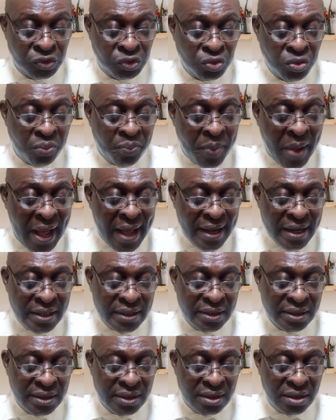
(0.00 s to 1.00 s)
to pack
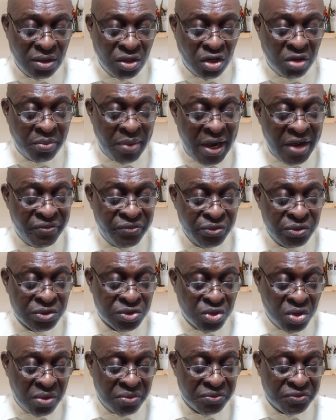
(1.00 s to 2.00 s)
or buy
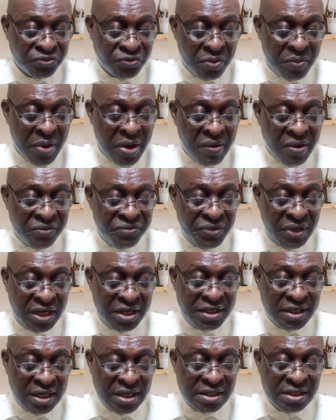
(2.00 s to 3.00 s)
foodstuffs from our
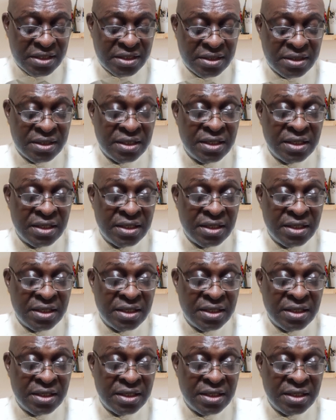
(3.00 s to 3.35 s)
villagers